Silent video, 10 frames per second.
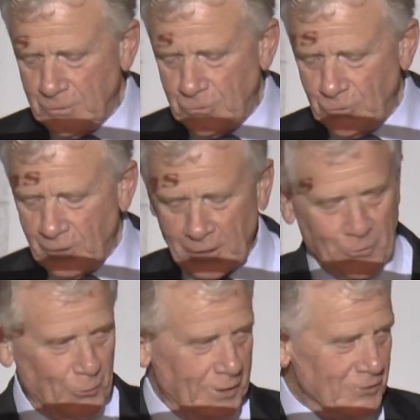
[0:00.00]
"Do
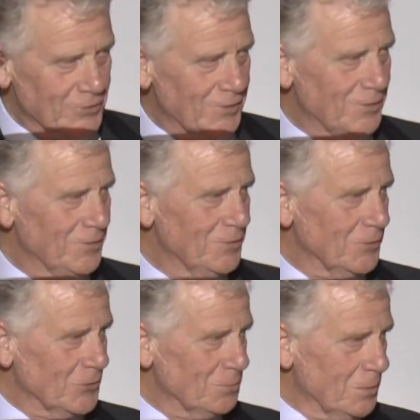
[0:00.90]
not quench
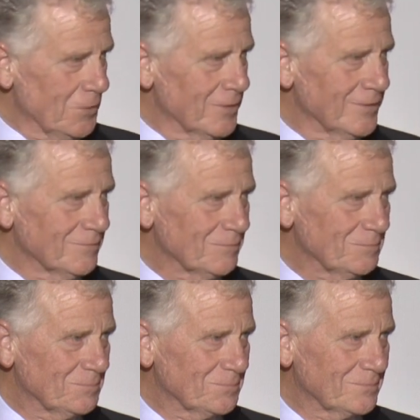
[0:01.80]
the spirit.
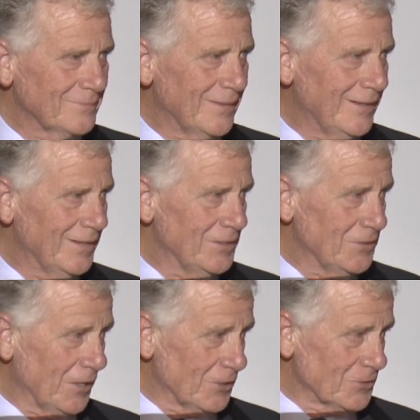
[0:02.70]

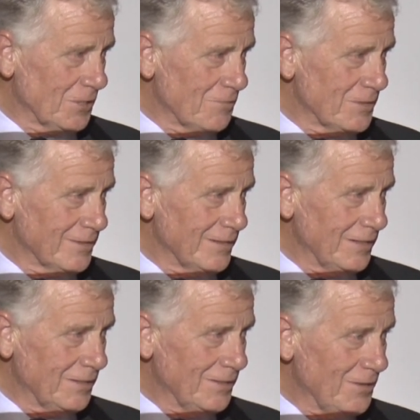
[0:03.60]
Test
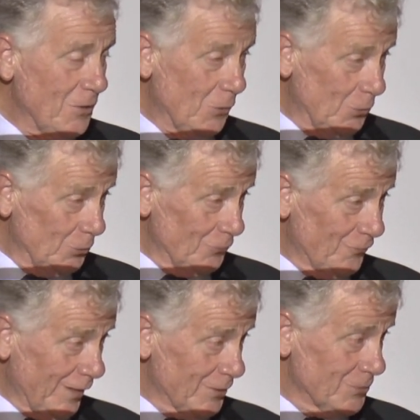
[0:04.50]
everything. Hold
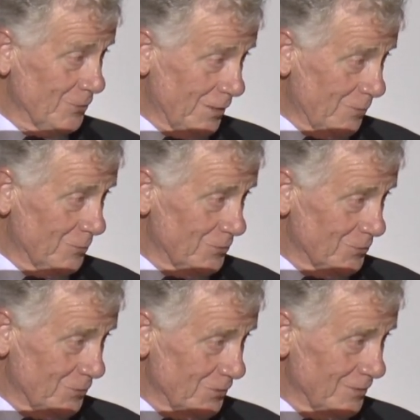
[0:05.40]
fast to that which
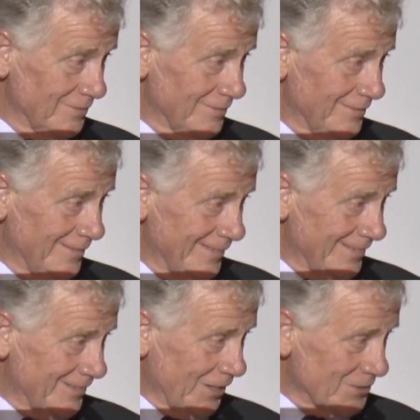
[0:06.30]
is good.
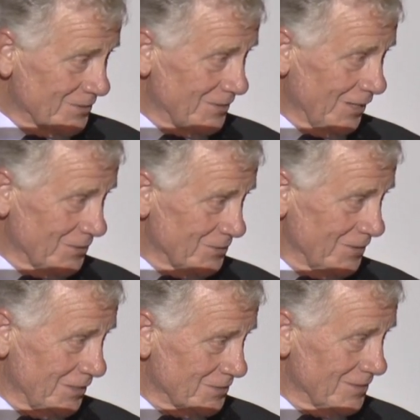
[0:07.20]
Test, test,
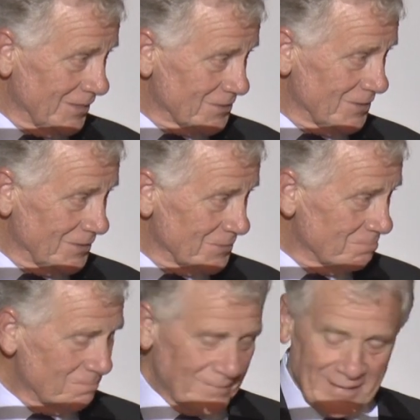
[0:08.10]
test, test, test."
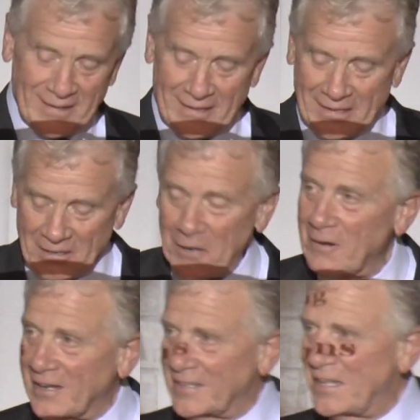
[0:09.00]
All
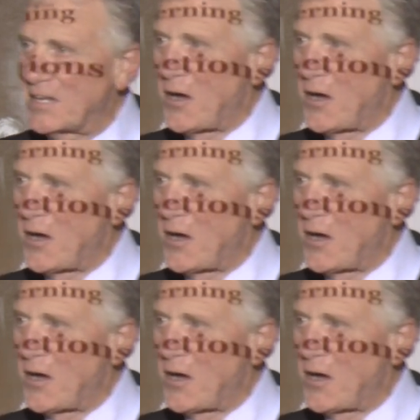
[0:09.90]
right. Any